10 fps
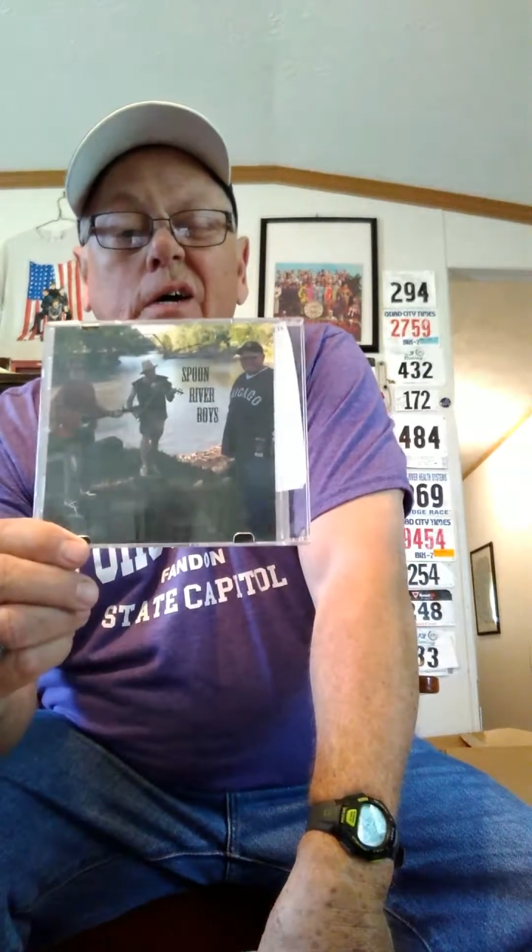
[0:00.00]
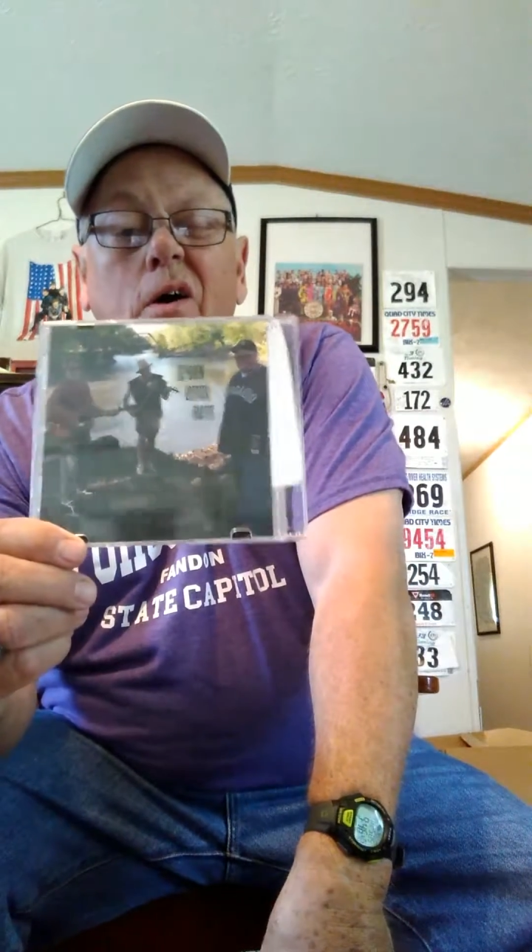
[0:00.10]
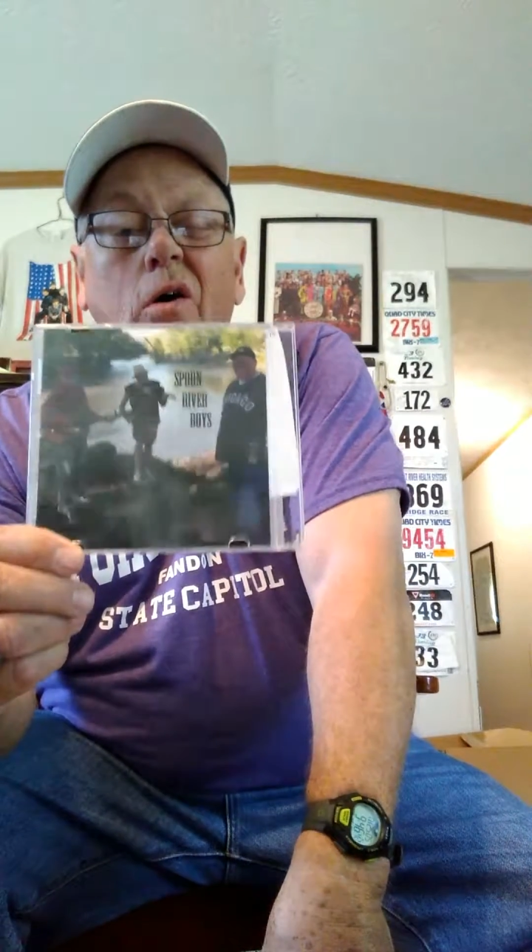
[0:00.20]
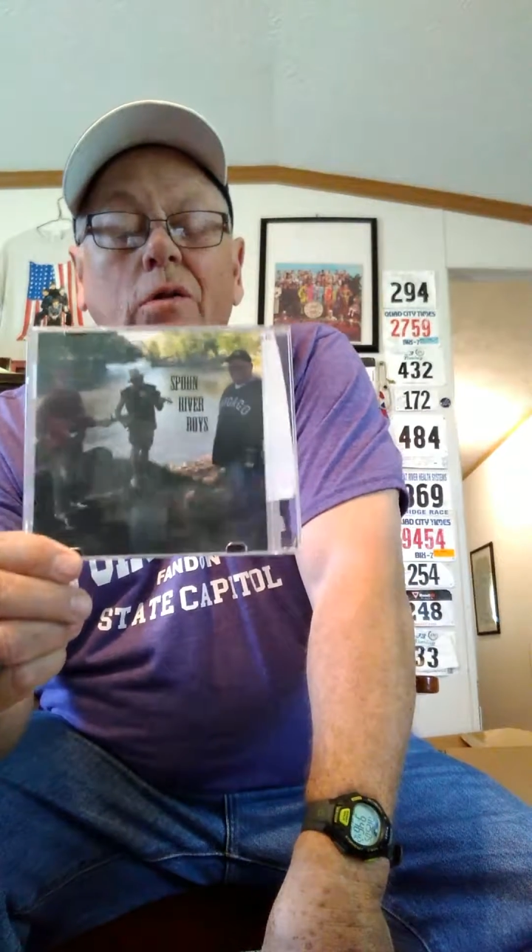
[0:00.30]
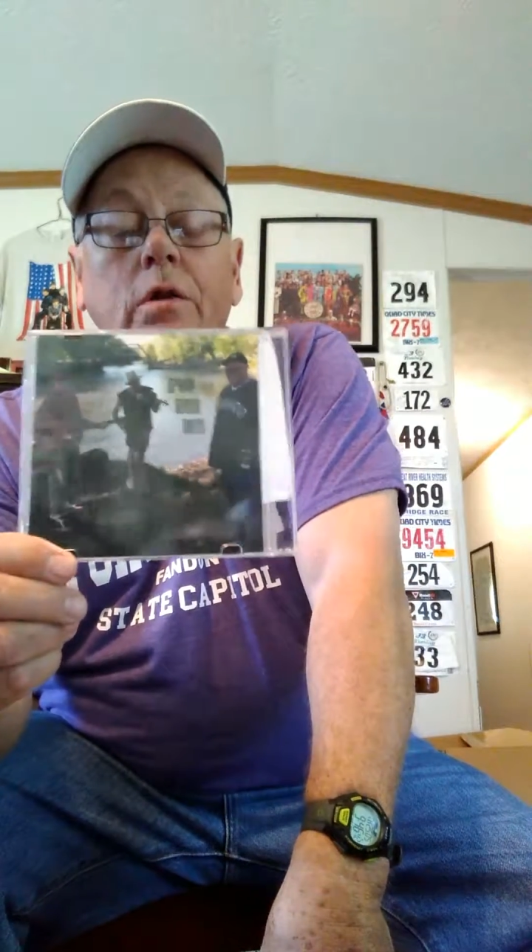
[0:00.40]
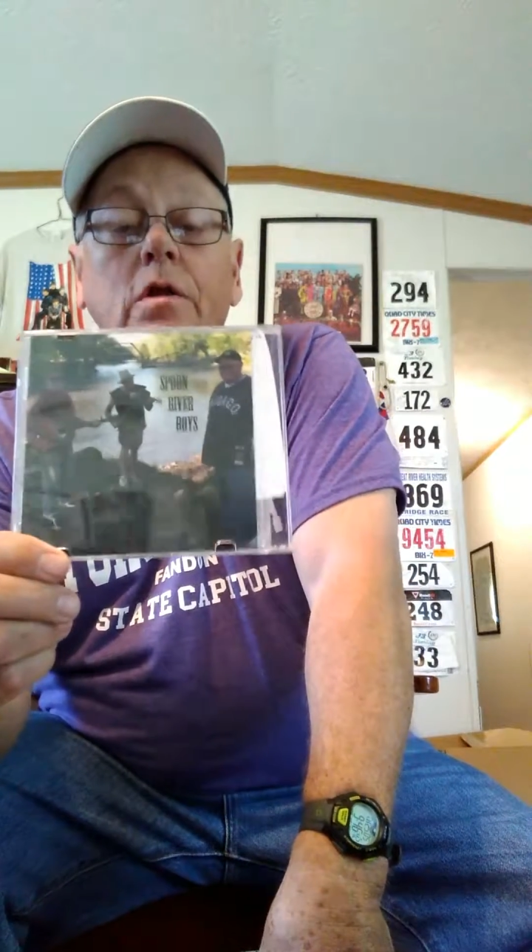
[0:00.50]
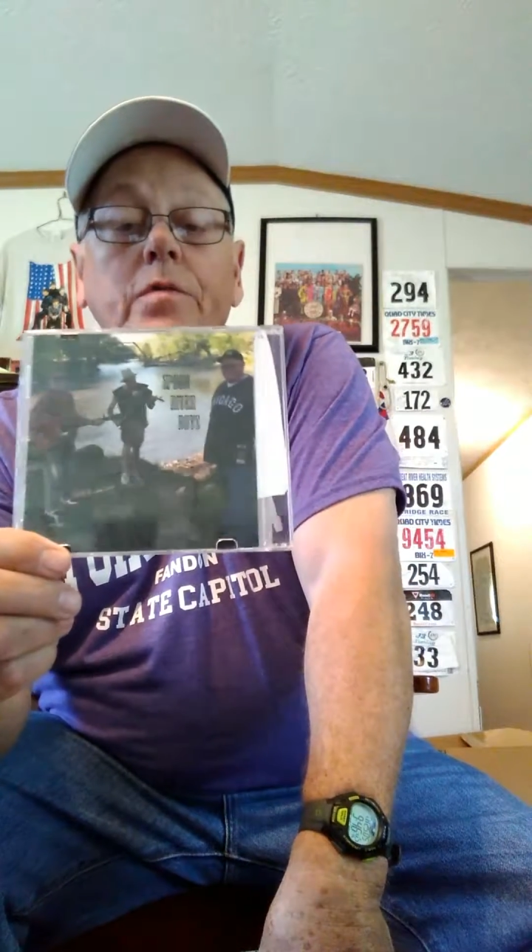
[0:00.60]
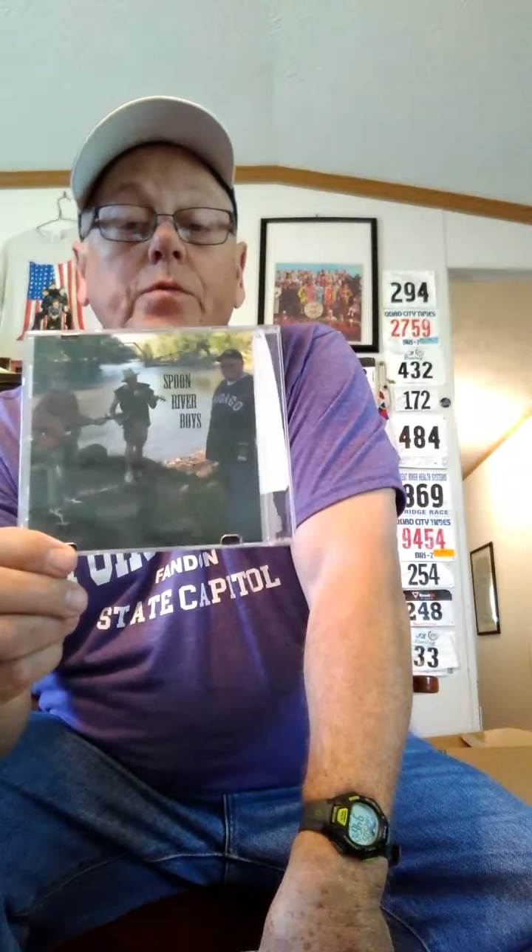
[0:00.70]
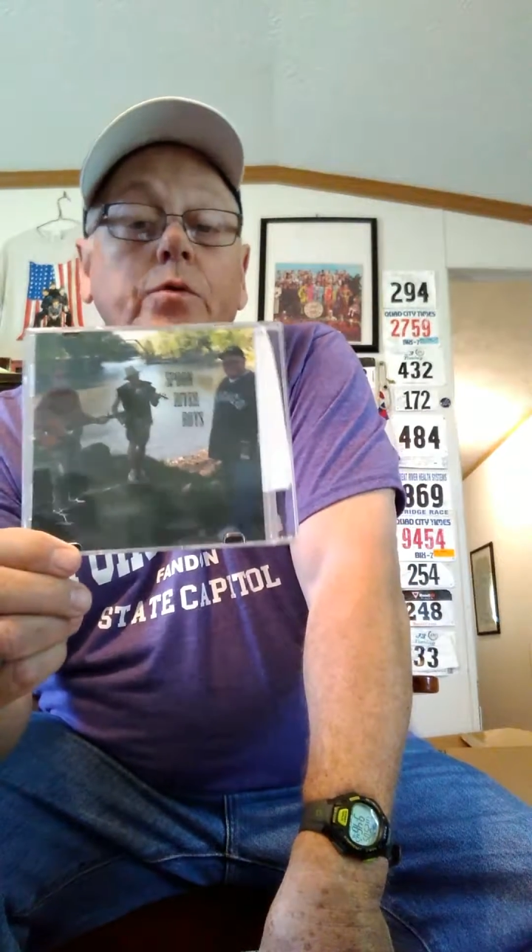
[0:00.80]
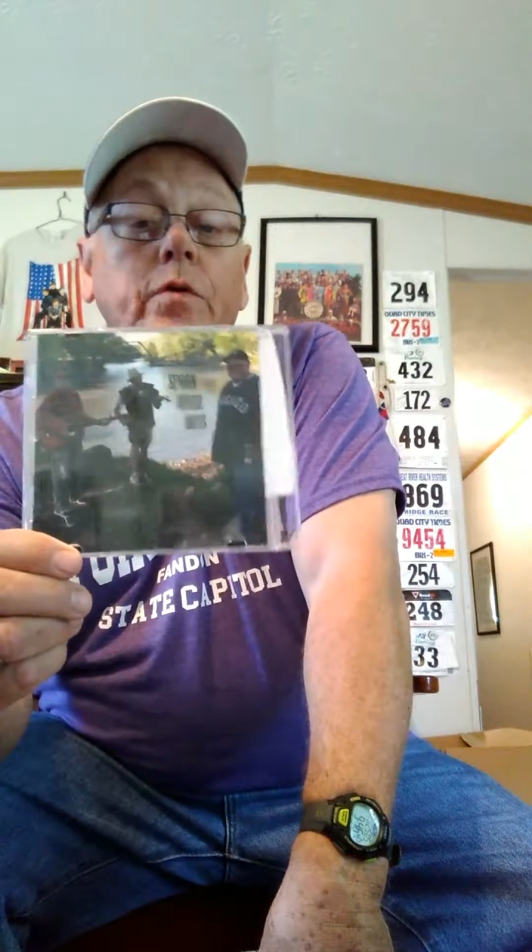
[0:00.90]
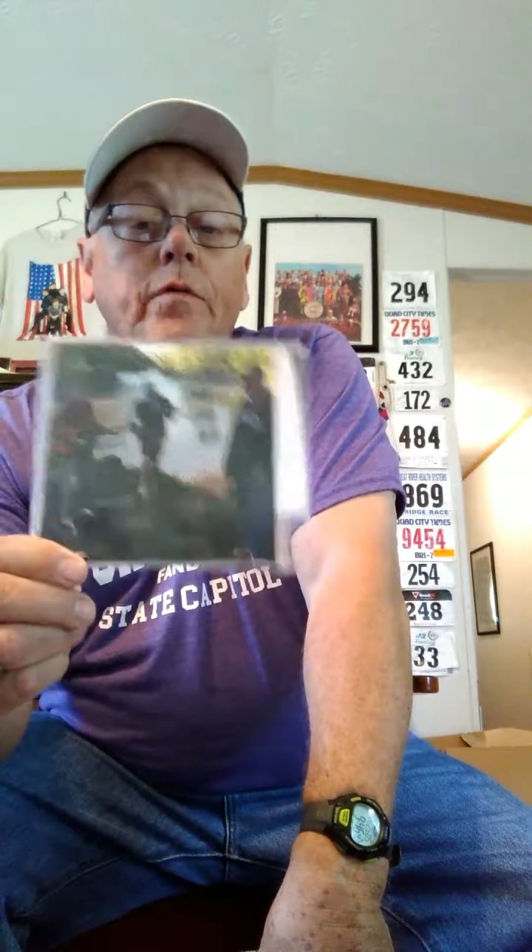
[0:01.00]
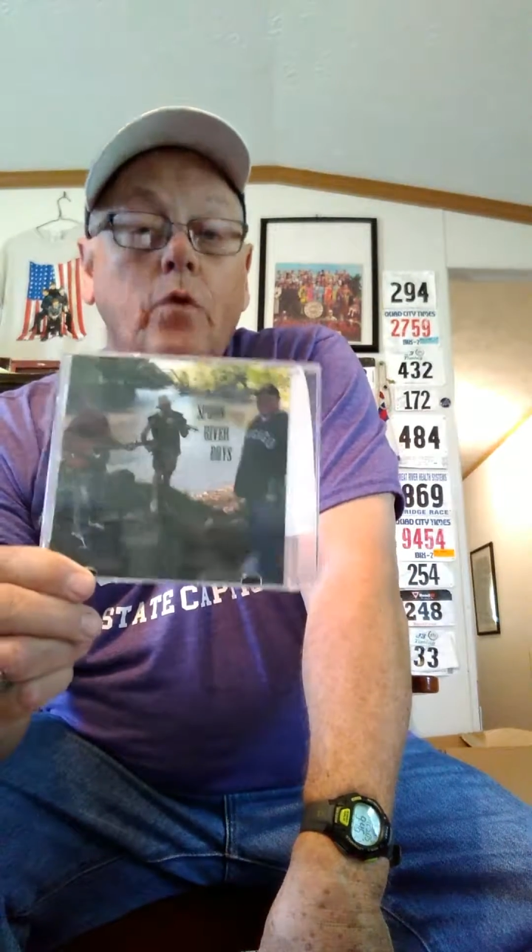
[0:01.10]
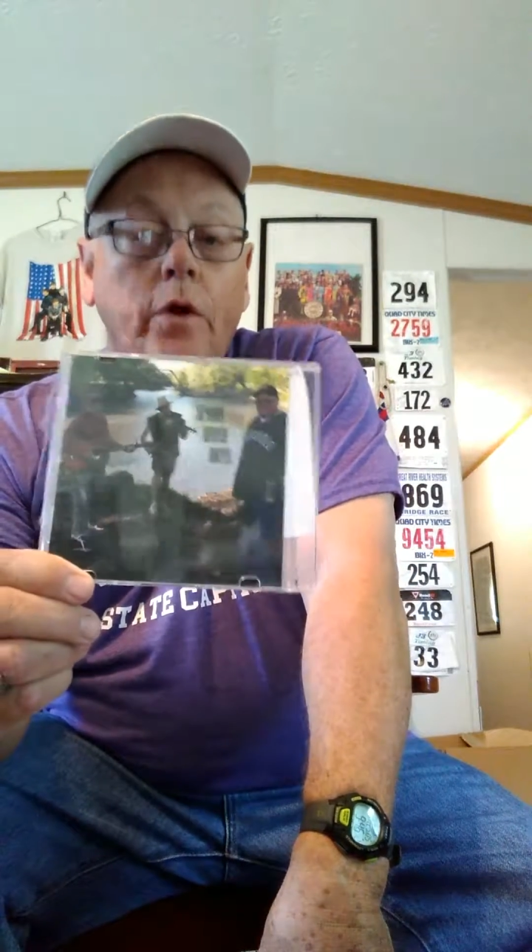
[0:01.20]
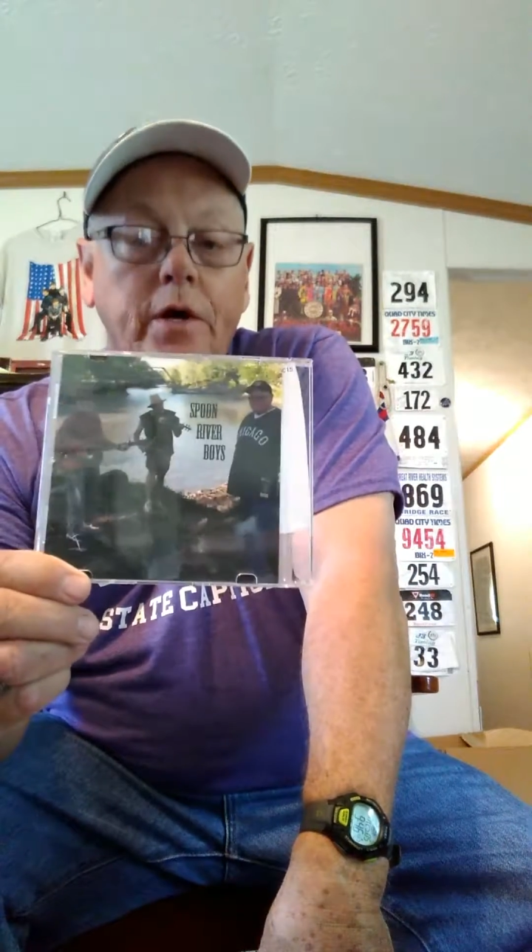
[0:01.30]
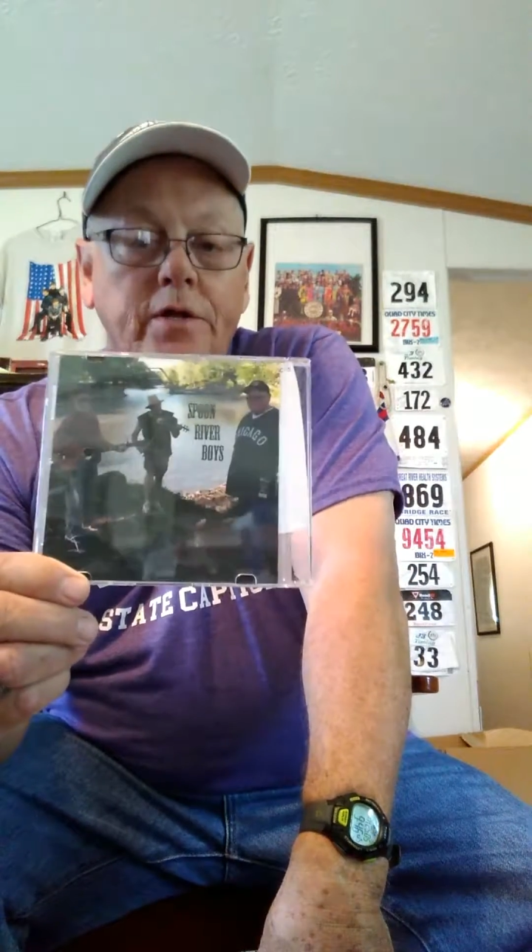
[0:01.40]
called Spoon River
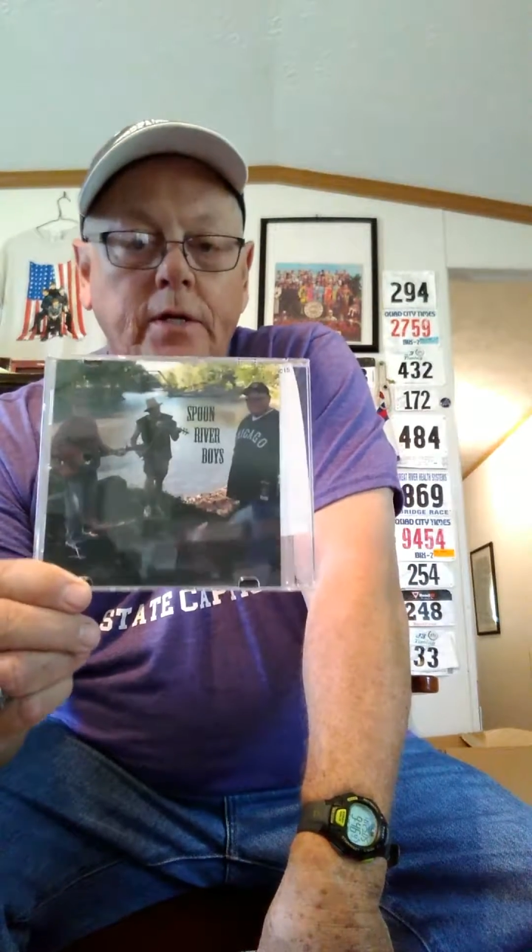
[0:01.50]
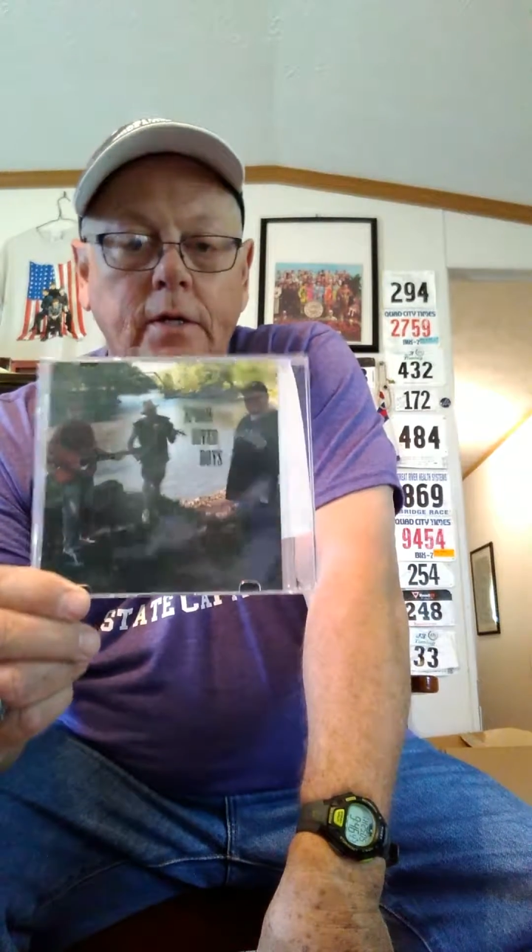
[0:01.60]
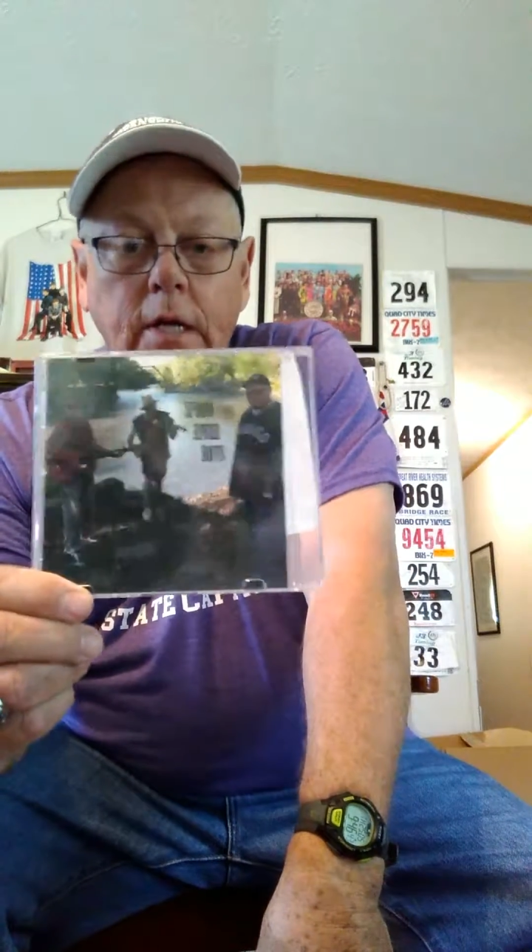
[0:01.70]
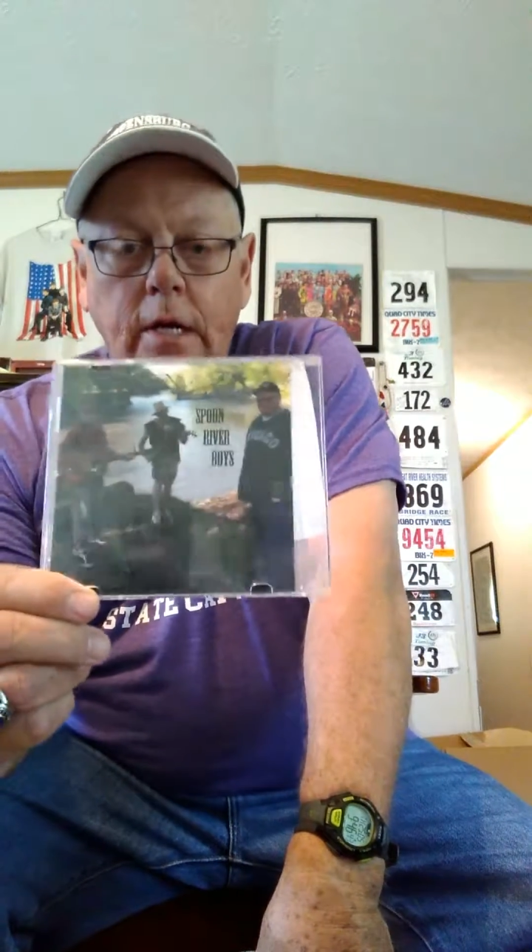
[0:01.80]
Boys, and